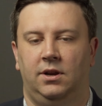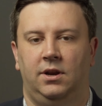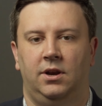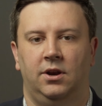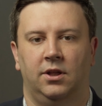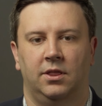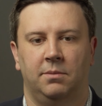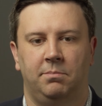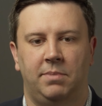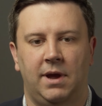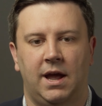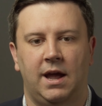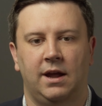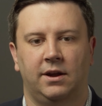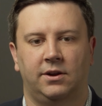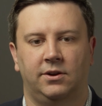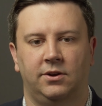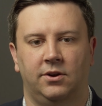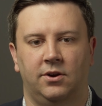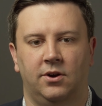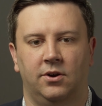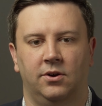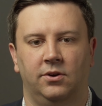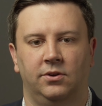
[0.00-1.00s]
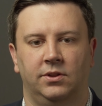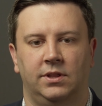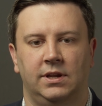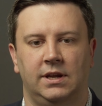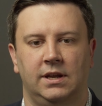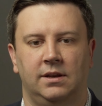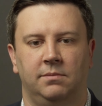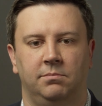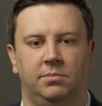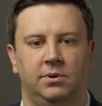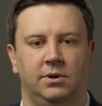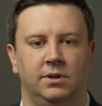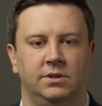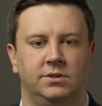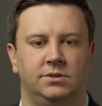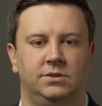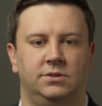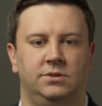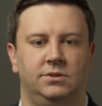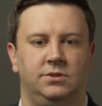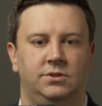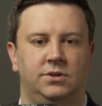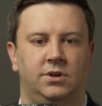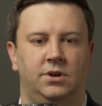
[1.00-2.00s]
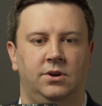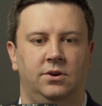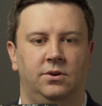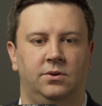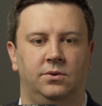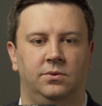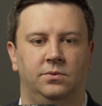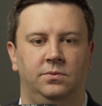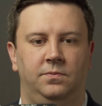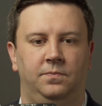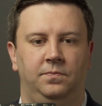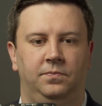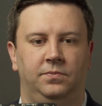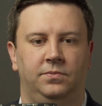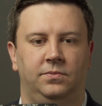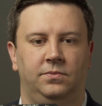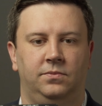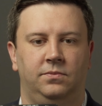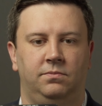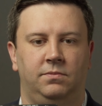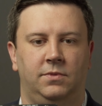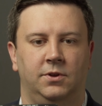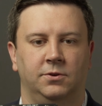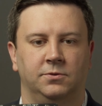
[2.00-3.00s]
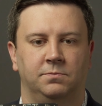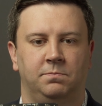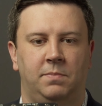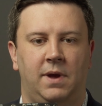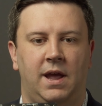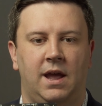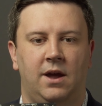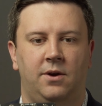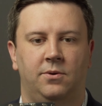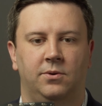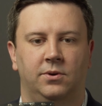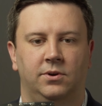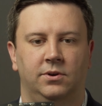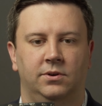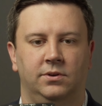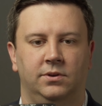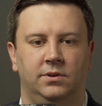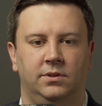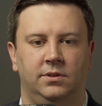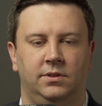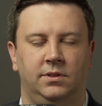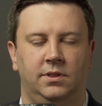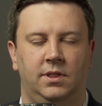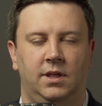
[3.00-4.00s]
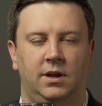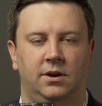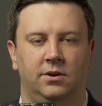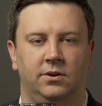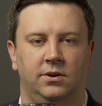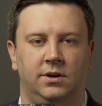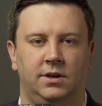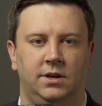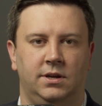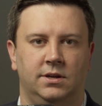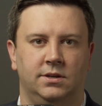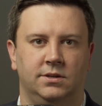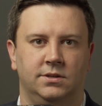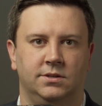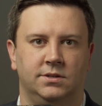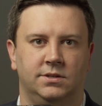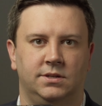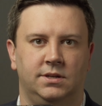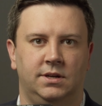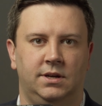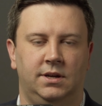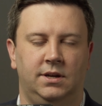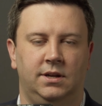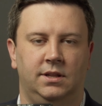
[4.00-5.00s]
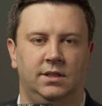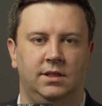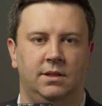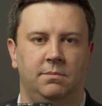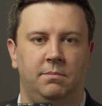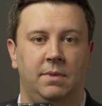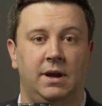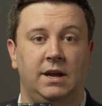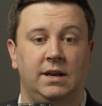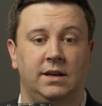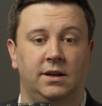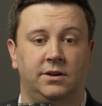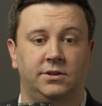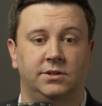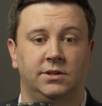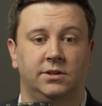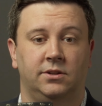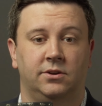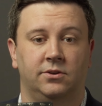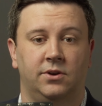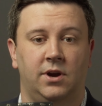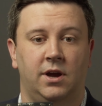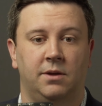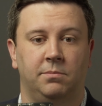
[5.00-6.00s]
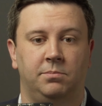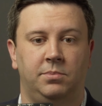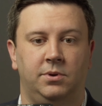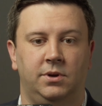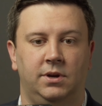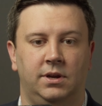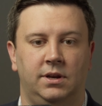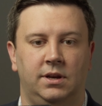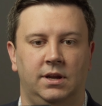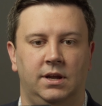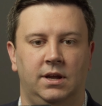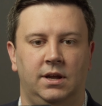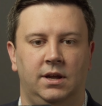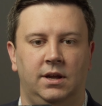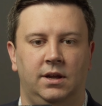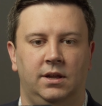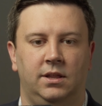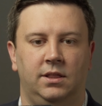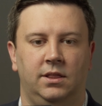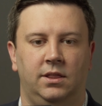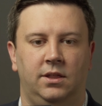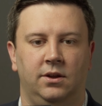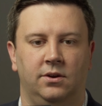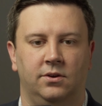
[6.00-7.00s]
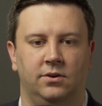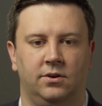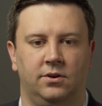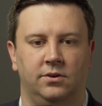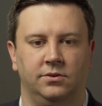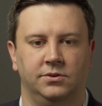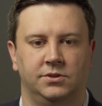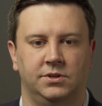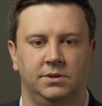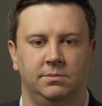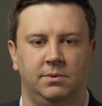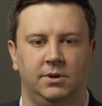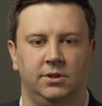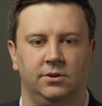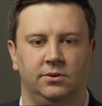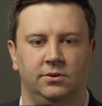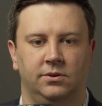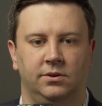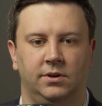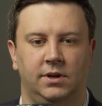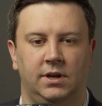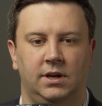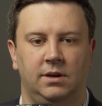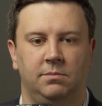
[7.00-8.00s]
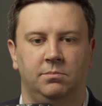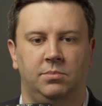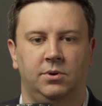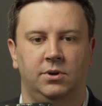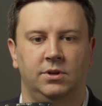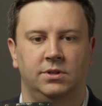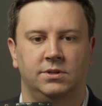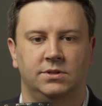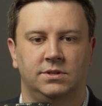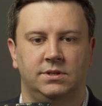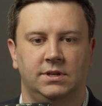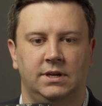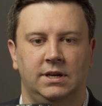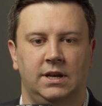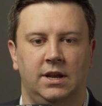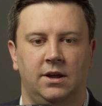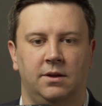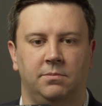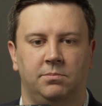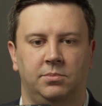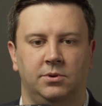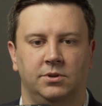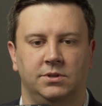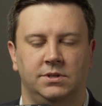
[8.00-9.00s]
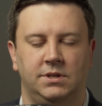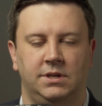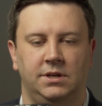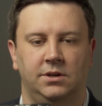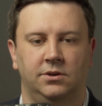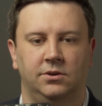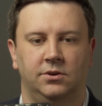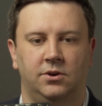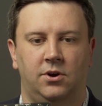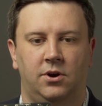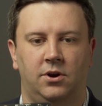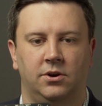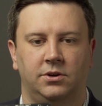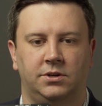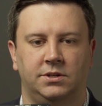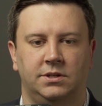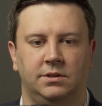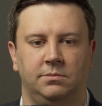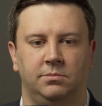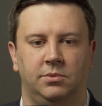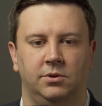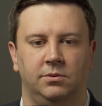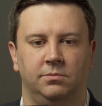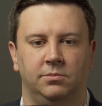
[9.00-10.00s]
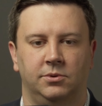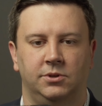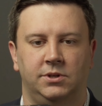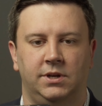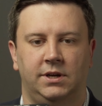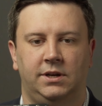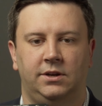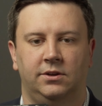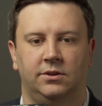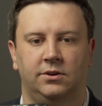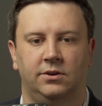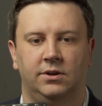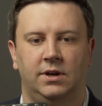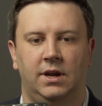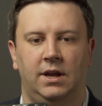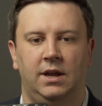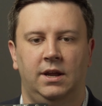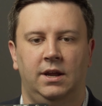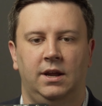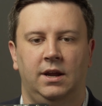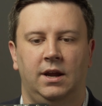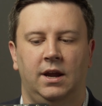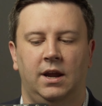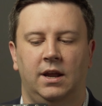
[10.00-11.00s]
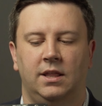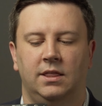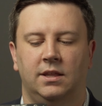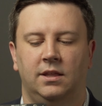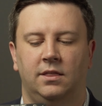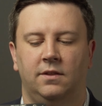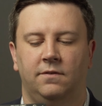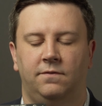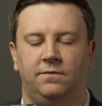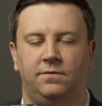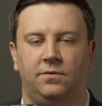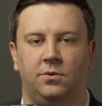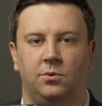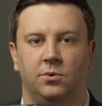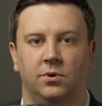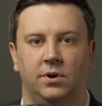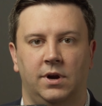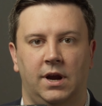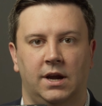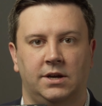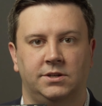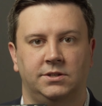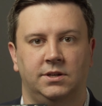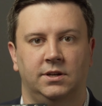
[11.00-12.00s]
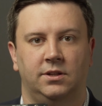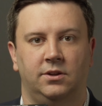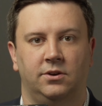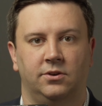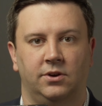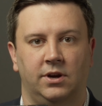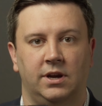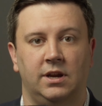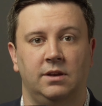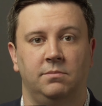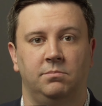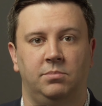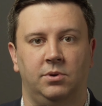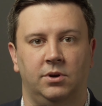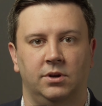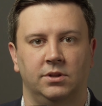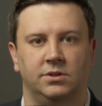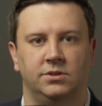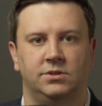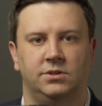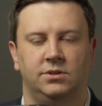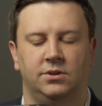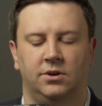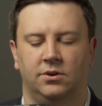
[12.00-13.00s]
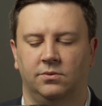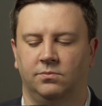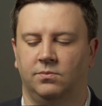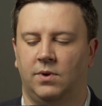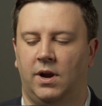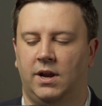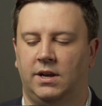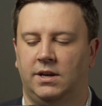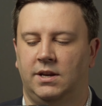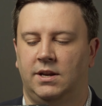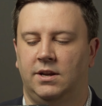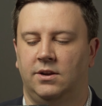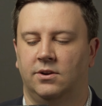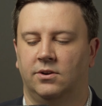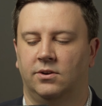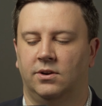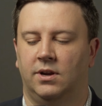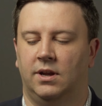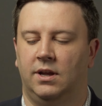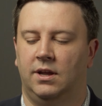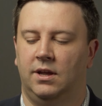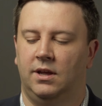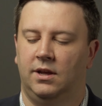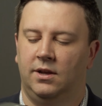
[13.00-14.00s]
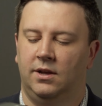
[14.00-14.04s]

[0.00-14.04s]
And on the back are the inputs. So there's power, there is the main XLR output, there are some other inputs and outputs here, aux input in particular, and then the 4 XLR inputs are right here.